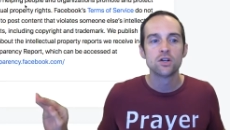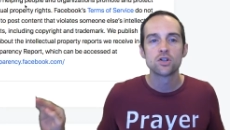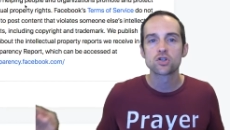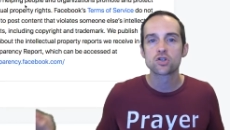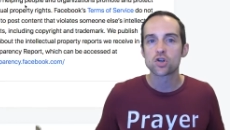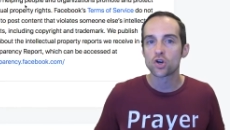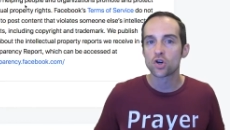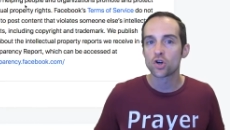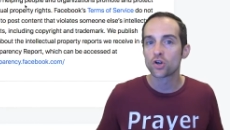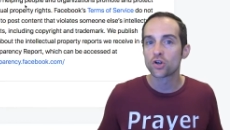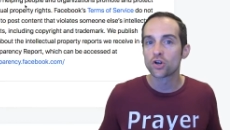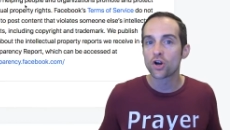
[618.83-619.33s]

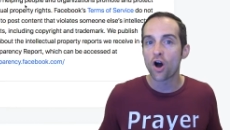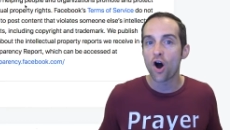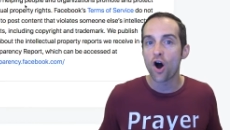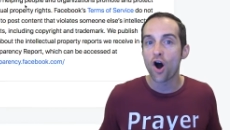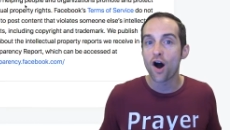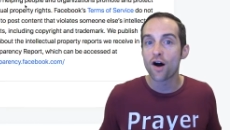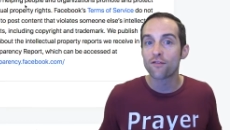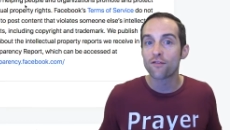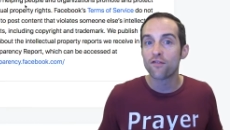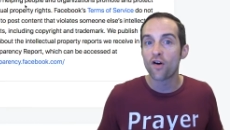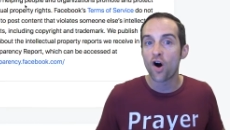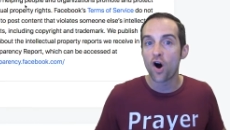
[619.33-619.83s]
turn
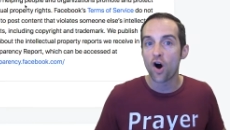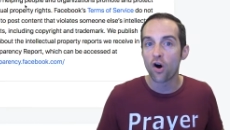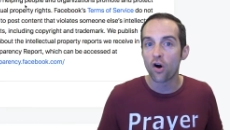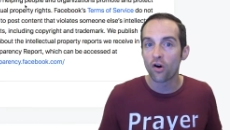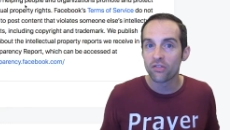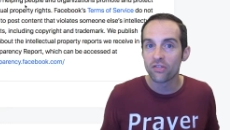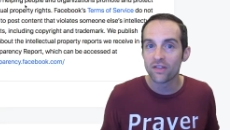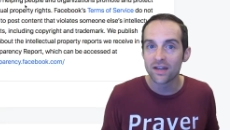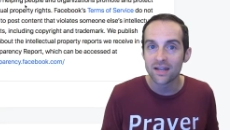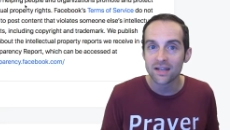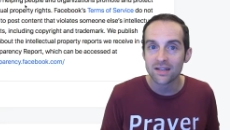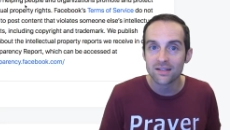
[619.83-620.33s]
off all
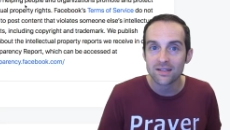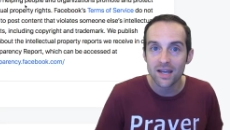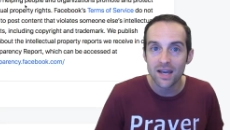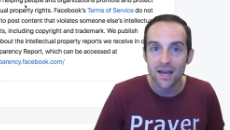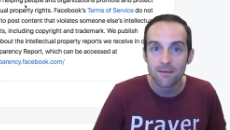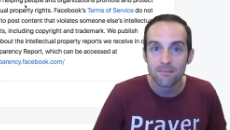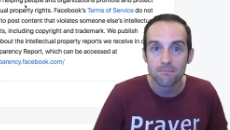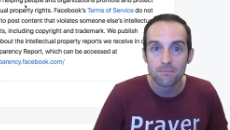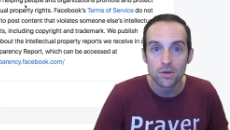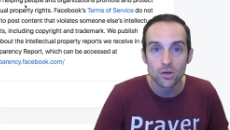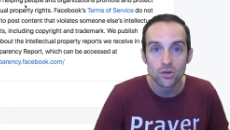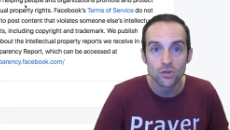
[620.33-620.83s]
the in-game
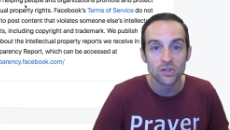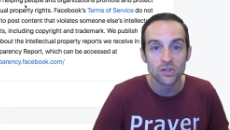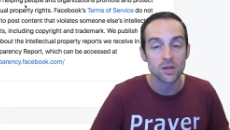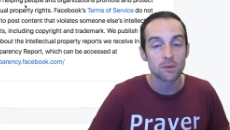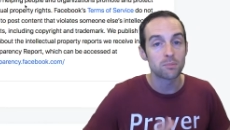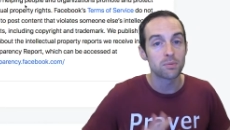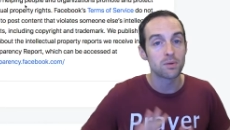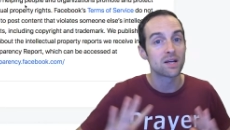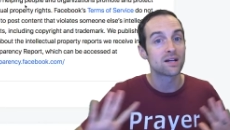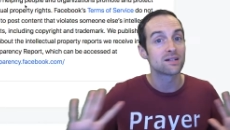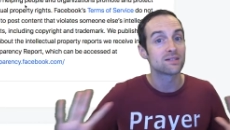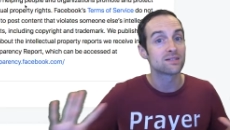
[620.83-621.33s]
music
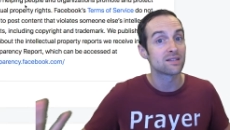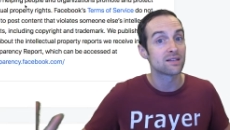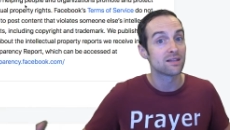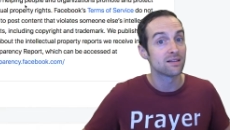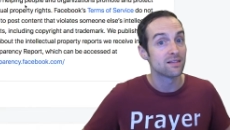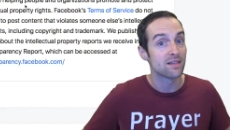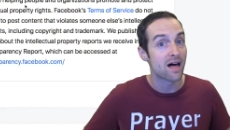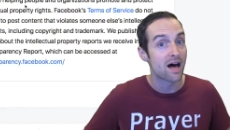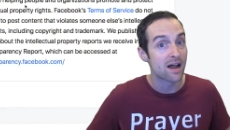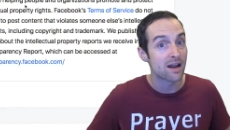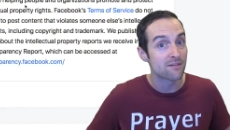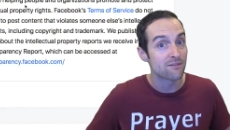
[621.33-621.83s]
because a
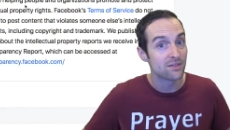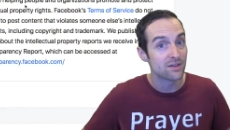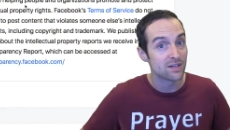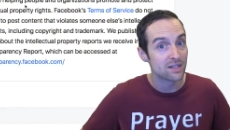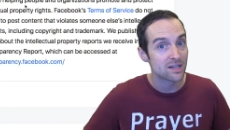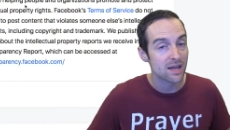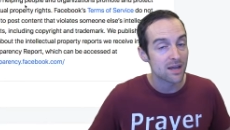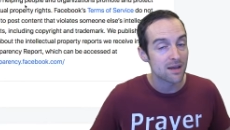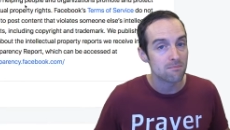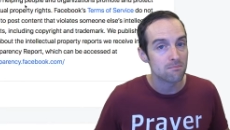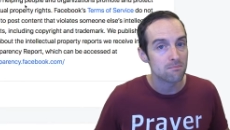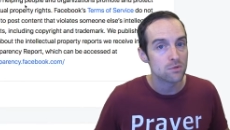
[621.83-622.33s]
lot of
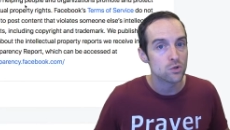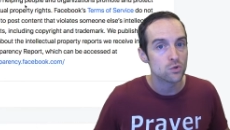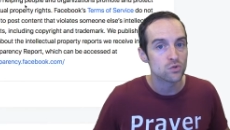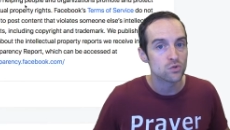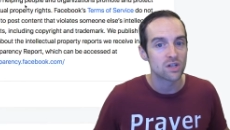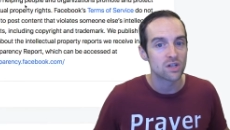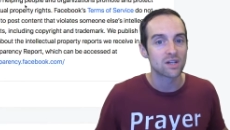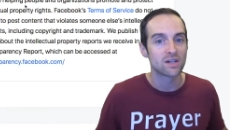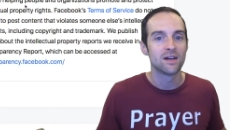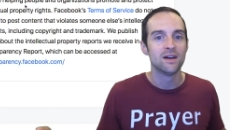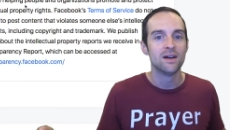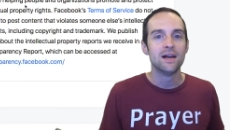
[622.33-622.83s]
in-game
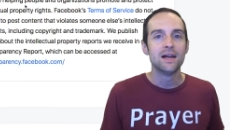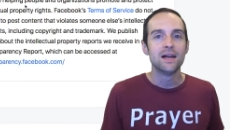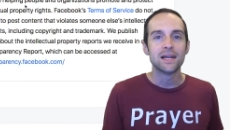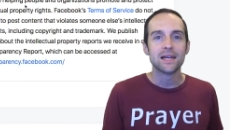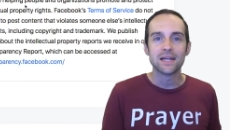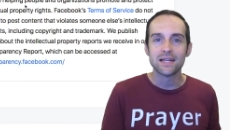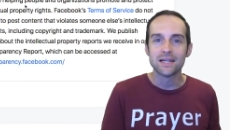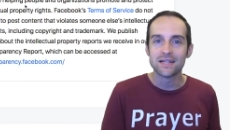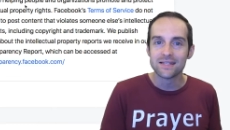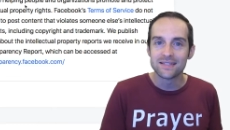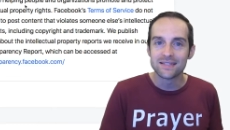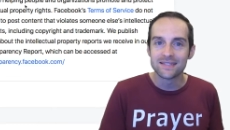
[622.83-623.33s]
music
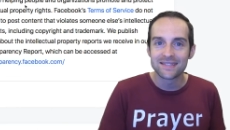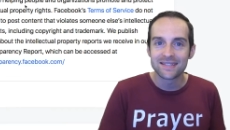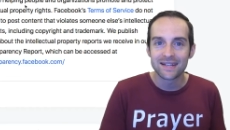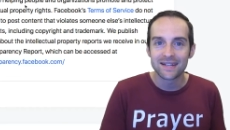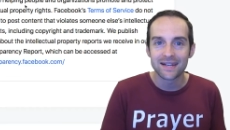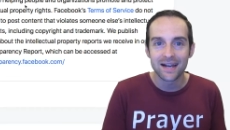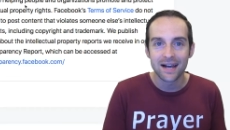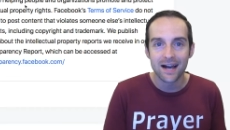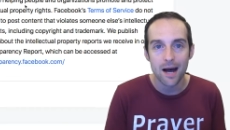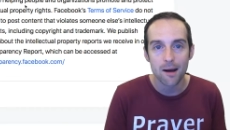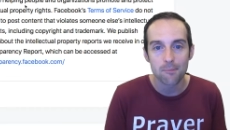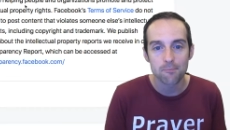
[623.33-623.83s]
is
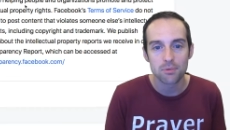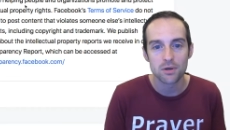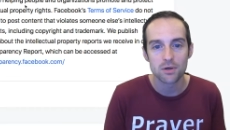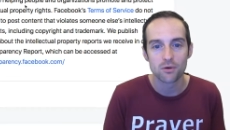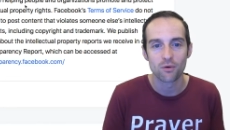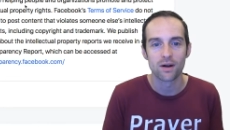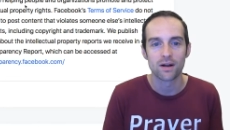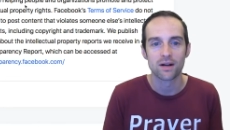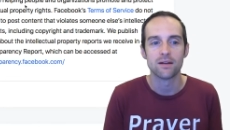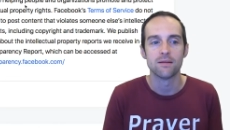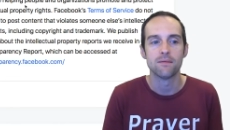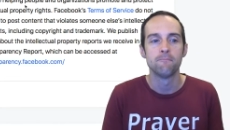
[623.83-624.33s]

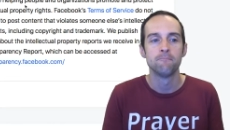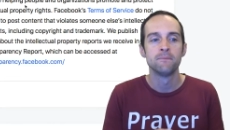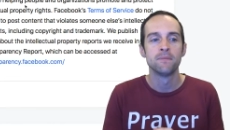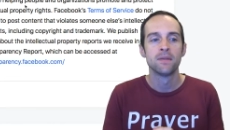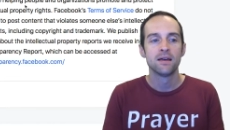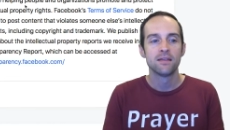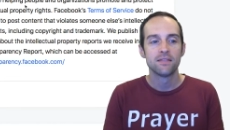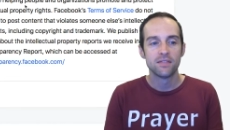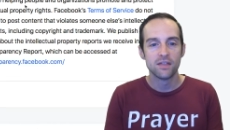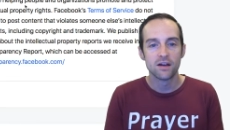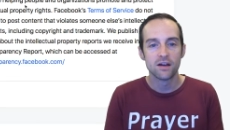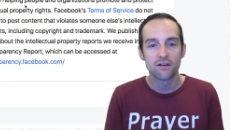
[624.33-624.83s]
copyrighted.
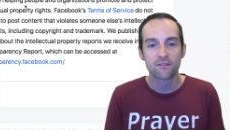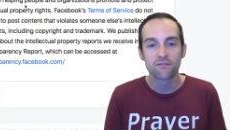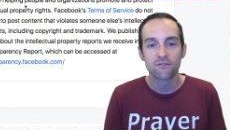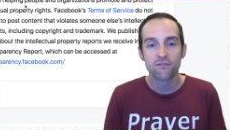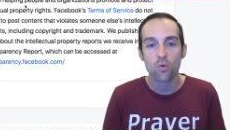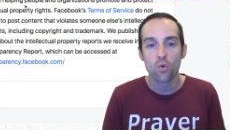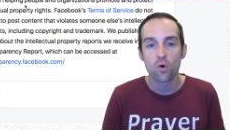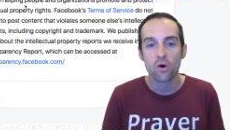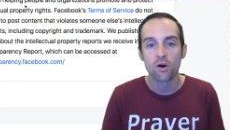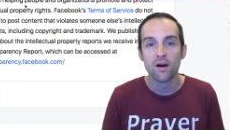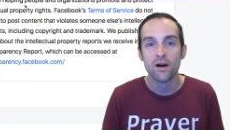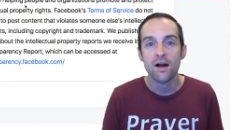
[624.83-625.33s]

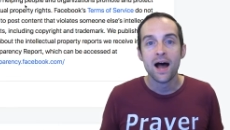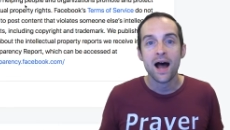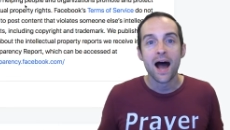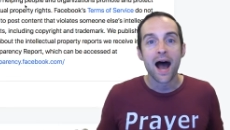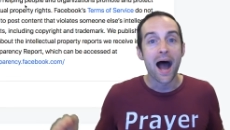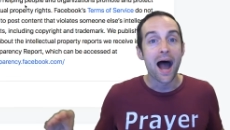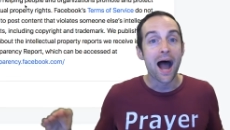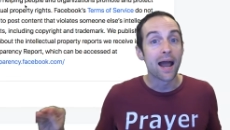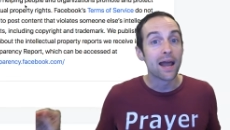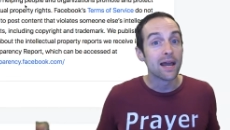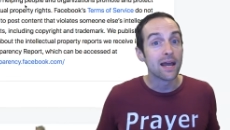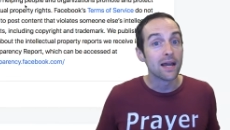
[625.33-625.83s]
Therefore,
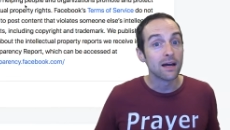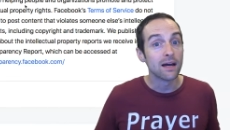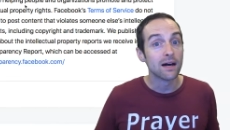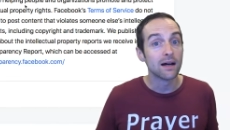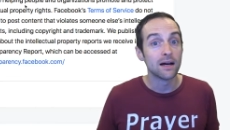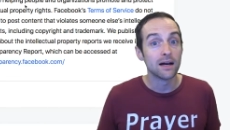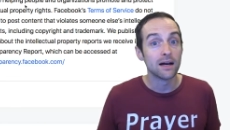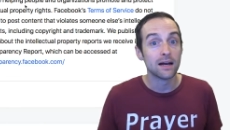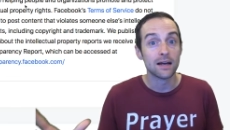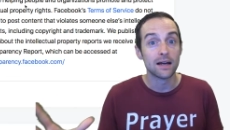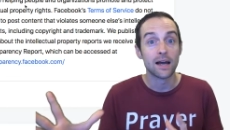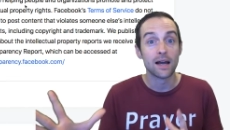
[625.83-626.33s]
I
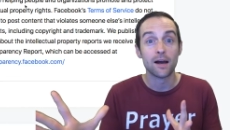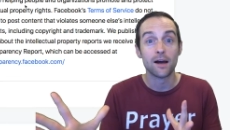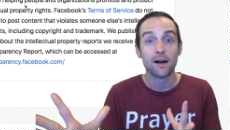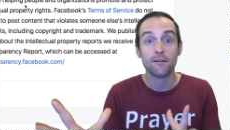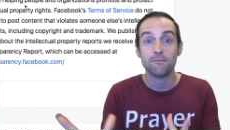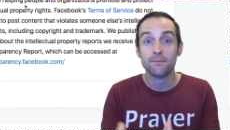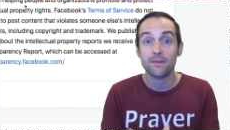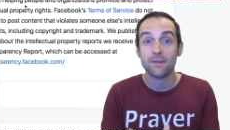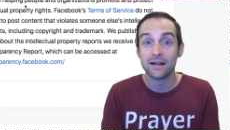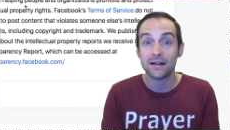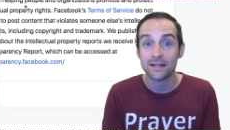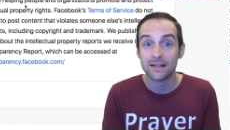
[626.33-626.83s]

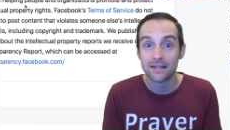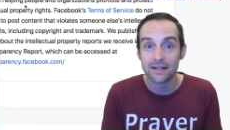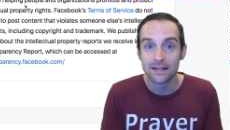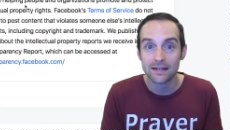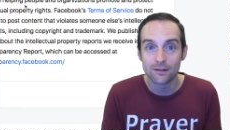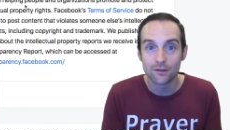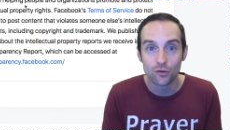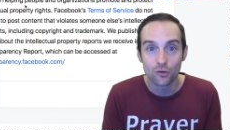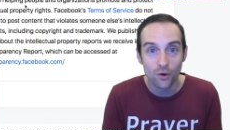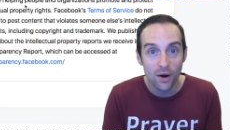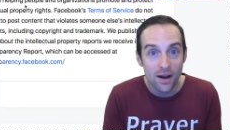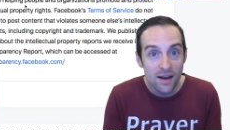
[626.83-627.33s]
am
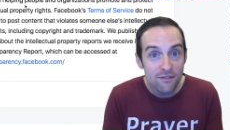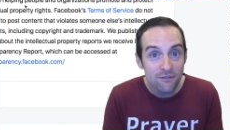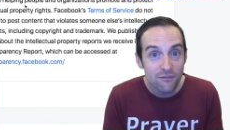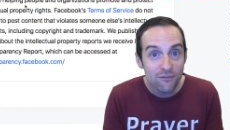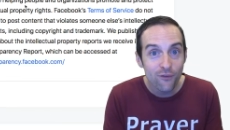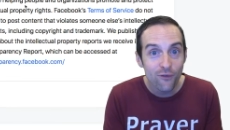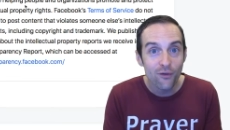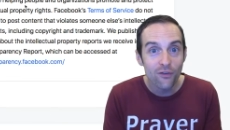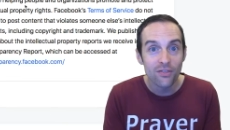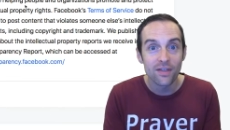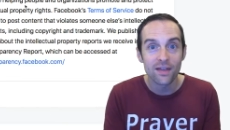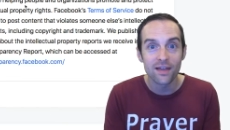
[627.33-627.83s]

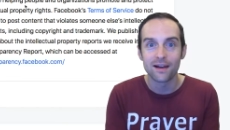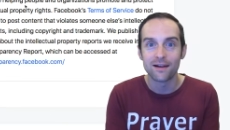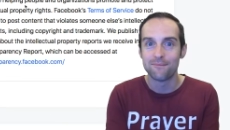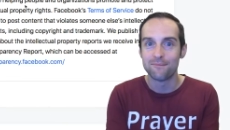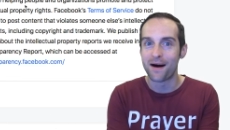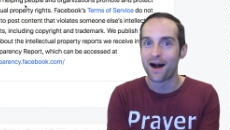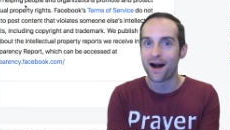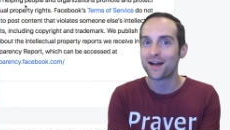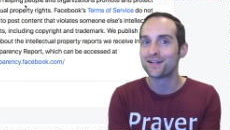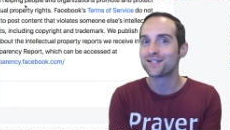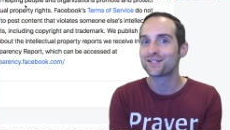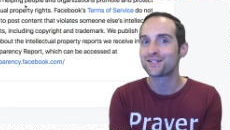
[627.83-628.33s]
grateful that
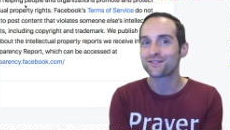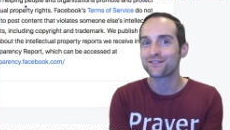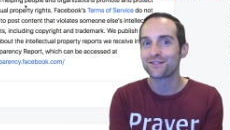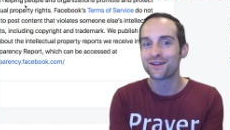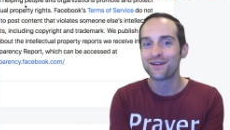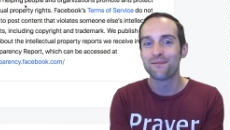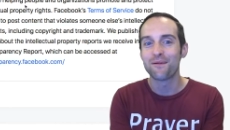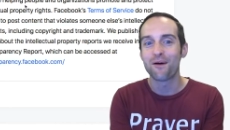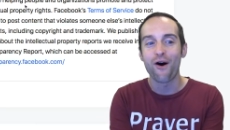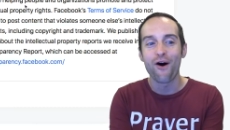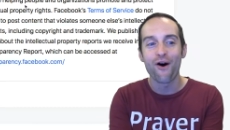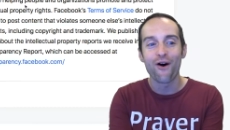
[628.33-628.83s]
my stream
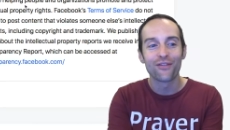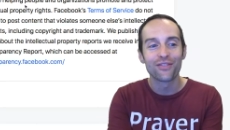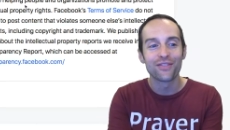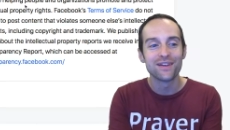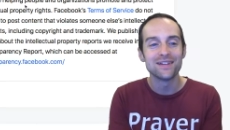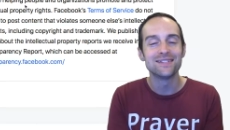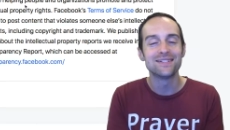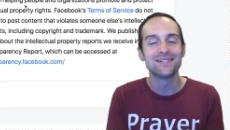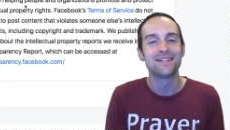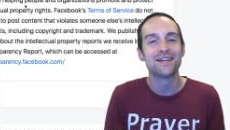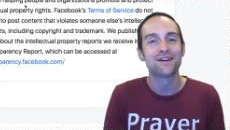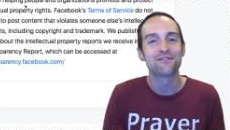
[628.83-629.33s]
all
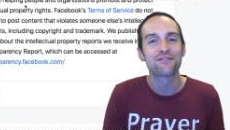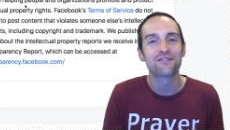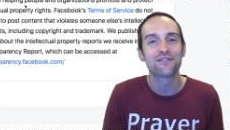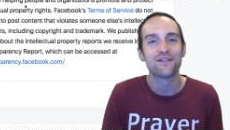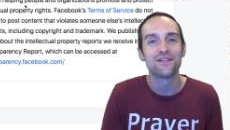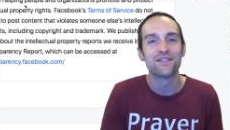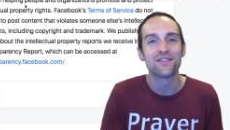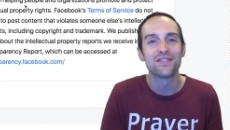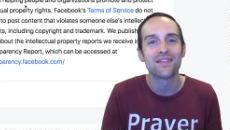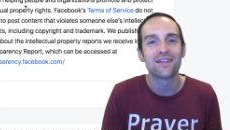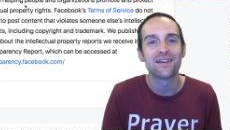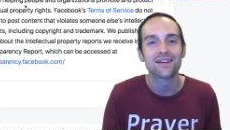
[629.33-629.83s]
these different
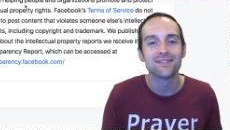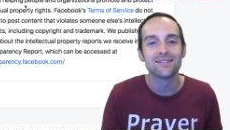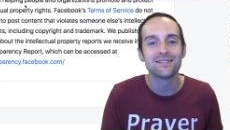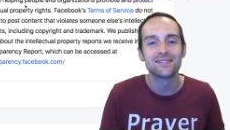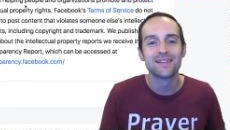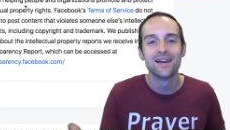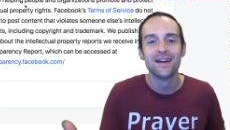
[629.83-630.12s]
things